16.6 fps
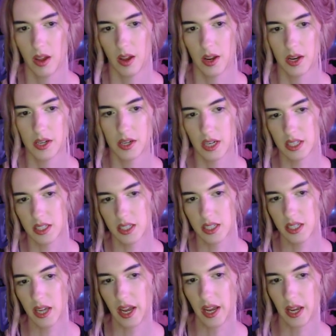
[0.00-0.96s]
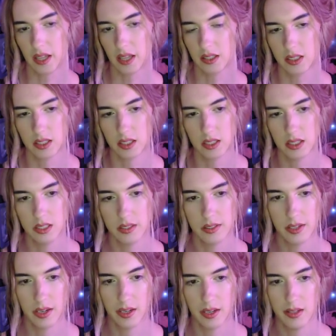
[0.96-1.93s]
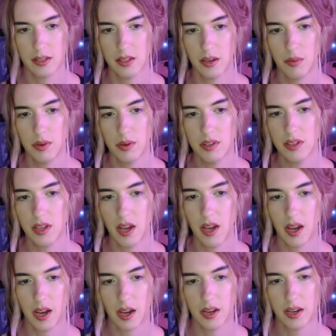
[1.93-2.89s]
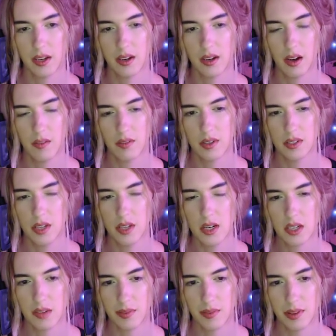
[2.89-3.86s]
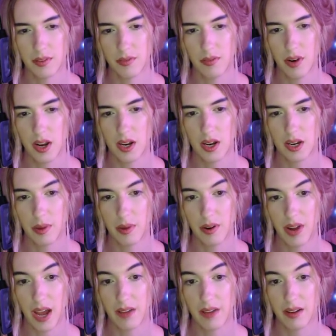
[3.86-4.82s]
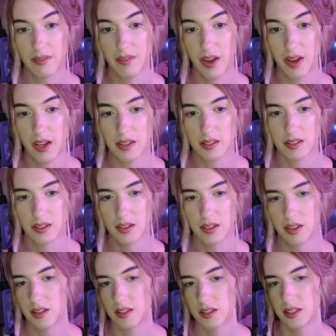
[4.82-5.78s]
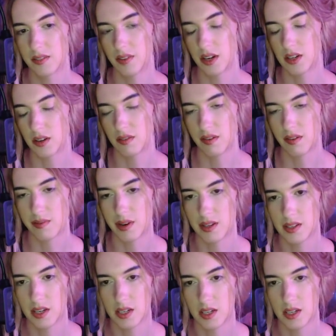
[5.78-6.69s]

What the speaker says: Jesse Hansen says, I recently had a conversation with a friend about FFS, facial feminization